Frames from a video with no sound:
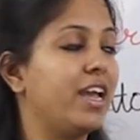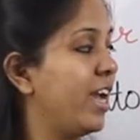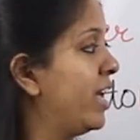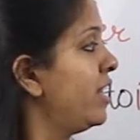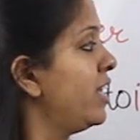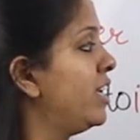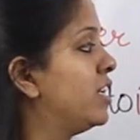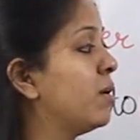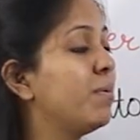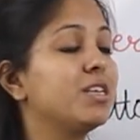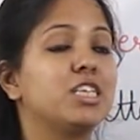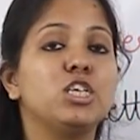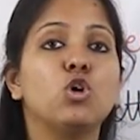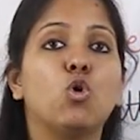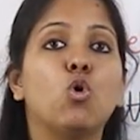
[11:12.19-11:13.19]

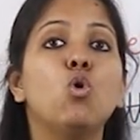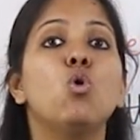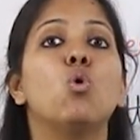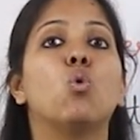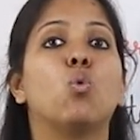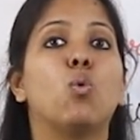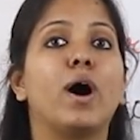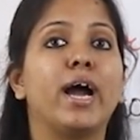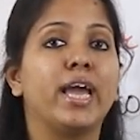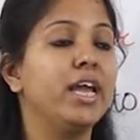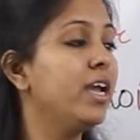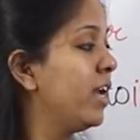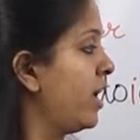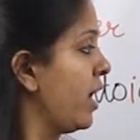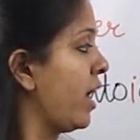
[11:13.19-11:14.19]

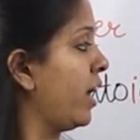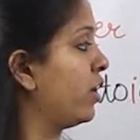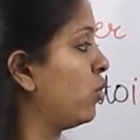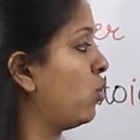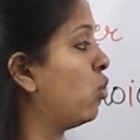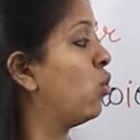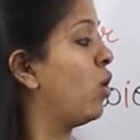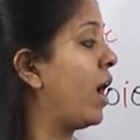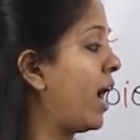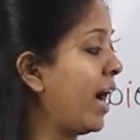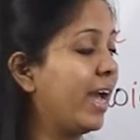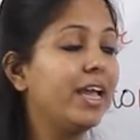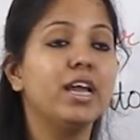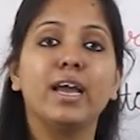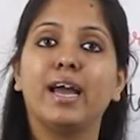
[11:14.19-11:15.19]
NETTOY
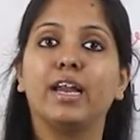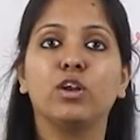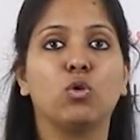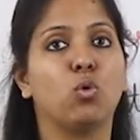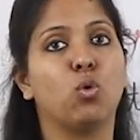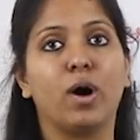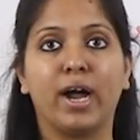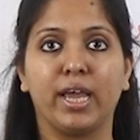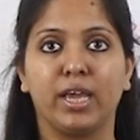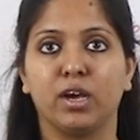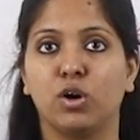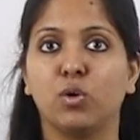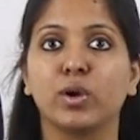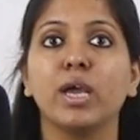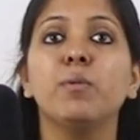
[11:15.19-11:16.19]
and OI.
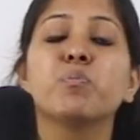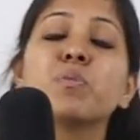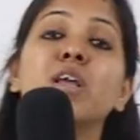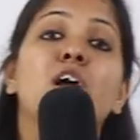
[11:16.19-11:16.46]
Okay.